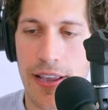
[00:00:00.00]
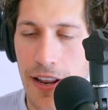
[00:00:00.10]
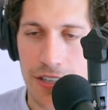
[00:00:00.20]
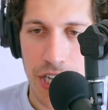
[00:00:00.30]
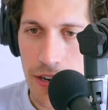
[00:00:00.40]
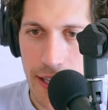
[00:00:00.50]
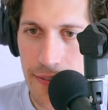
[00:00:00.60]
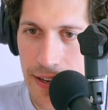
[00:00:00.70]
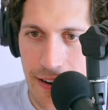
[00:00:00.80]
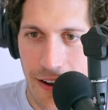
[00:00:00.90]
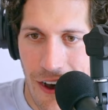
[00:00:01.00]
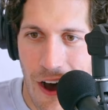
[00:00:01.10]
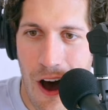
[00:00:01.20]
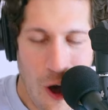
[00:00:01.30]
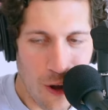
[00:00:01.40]
Yeah, Jo, given
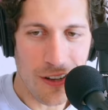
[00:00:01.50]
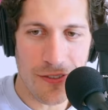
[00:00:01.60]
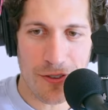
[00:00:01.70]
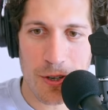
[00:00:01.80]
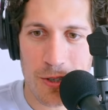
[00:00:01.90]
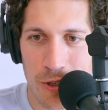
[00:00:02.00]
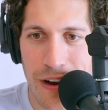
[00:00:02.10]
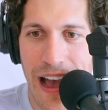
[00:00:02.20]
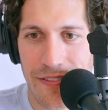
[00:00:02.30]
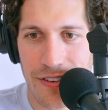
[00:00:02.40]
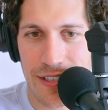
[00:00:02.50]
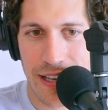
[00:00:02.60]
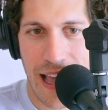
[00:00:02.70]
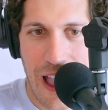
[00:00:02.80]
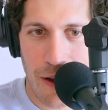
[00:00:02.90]
all of your travels
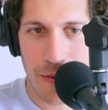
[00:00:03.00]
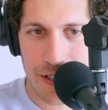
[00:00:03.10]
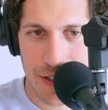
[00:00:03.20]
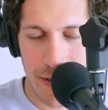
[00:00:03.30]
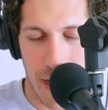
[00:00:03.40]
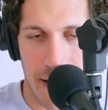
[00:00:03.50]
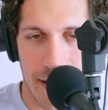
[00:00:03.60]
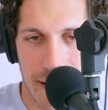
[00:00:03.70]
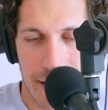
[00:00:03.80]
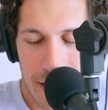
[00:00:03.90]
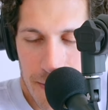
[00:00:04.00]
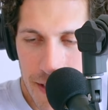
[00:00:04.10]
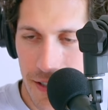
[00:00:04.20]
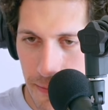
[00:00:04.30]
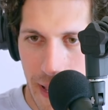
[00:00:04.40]
and how much you've done, you
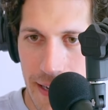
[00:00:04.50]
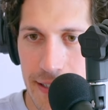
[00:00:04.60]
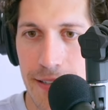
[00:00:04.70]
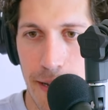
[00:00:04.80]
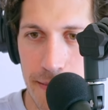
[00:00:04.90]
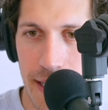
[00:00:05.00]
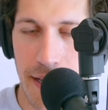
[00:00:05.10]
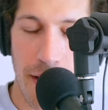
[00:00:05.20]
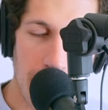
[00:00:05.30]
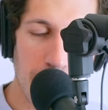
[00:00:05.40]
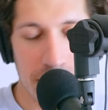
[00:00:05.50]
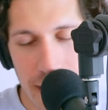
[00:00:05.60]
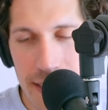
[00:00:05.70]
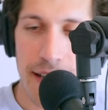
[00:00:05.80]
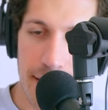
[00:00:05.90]
must look back and sometimes think, oh, I wish
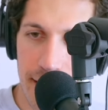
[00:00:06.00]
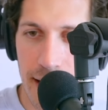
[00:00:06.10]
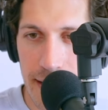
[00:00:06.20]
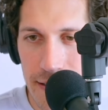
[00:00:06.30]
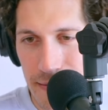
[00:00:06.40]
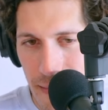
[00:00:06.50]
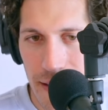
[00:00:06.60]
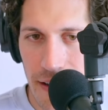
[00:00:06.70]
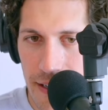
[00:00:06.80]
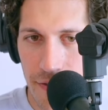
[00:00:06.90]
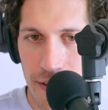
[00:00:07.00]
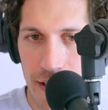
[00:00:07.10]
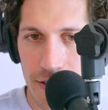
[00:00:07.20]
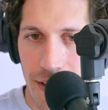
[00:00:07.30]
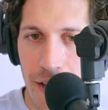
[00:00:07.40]
I'd done things a little
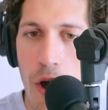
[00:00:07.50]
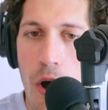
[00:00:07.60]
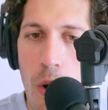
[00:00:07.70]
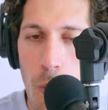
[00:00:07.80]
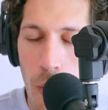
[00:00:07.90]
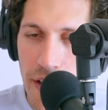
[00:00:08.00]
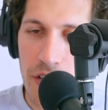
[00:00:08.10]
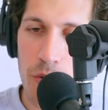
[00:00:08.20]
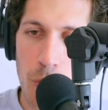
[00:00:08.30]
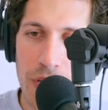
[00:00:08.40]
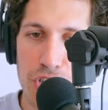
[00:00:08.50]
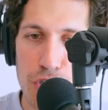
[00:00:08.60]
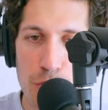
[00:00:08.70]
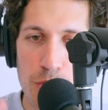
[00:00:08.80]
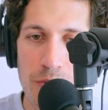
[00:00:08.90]
differently. So, like, what do you wish
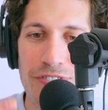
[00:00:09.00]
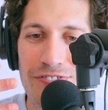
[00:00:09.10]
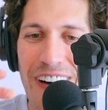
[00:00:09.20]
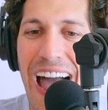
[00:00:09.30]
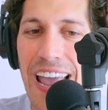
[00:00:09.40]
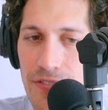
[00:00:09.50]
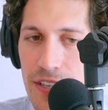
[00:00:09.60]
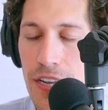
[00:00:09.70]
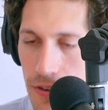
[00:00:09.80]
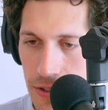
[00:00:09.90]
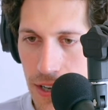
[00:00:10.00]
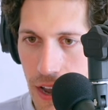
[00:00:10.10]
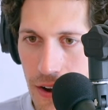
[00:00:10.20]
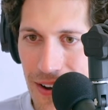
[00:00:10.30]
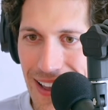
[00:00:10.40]
you knew five years
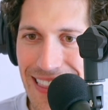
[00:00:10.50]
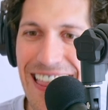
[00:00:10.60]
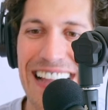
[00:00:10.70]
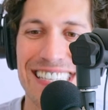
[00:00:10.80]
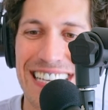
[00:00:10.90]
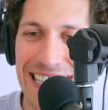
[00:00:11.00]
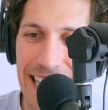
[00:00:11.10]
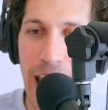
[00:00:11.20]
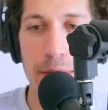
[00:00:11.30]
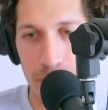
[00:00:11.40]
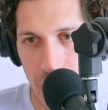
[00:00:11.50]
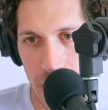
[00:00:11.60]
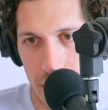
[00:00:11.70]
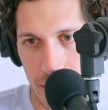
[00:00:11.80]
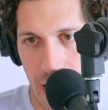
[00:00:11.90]
ago that's a game
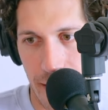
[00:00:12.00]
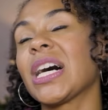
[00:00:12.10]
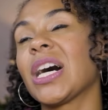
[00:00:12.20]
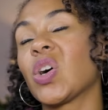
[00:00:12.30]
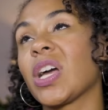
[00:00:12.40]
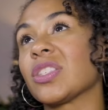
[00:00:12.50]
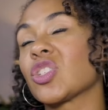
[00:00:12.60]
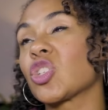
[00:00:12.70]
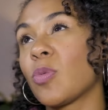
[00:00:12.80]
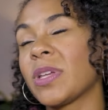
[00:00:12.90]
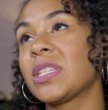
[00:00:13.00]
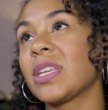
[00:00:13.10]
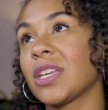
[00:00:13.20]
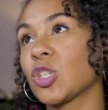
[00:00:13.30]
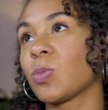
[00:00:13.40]
changer now. Okay, so many
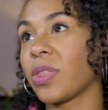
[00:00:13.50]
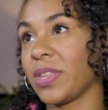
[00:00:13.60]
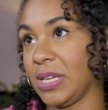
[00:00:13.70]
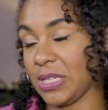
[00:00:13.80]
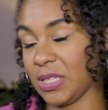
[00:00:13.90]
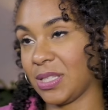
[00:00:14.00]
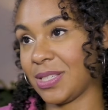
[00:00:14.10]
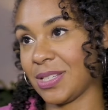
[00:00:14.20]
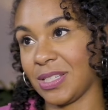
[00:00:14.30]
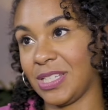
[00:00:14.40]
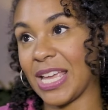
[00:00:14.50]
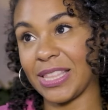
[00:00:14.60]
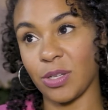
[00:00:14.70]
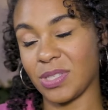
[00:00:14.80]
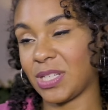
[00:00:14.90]
tangible things. Get
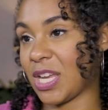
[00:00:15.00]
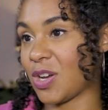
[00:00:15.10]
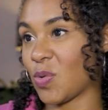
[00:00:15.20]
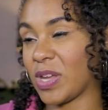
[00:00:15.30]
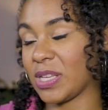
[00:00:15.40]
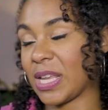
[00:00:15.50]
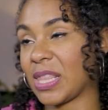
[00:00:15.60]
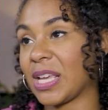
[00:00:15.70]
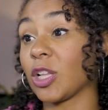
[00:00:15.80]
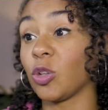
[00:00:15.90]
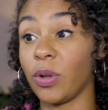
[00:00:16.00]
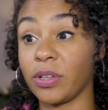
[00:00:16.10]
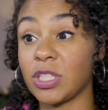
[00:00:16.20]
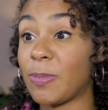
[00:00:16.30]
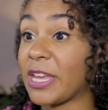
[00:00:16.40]
those takeaways. I think
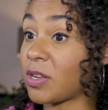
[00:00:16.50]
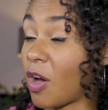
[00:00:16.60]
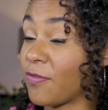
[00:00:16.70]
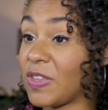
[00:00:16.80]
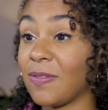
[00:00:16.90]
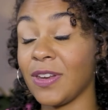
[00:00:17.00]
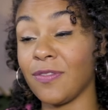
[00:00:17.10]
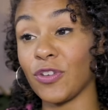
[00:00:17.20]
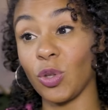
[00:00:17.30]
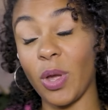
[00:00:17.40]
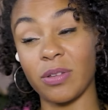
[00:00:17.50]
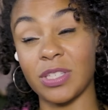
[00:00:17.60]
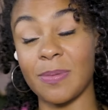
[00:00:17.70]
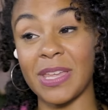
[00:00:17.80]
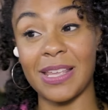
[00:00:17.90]
loyalty pays off, even if you're loyal
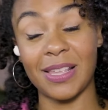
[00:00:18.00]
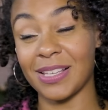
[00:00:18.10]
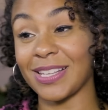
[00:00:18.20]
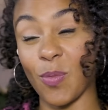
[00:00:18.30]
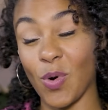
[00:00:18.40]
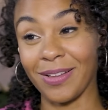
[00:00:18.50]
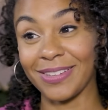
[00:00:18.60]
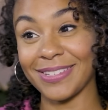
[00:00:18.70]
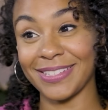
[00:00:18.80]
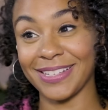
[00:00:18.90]
to many mm -hmm. things mm-hmm. at once.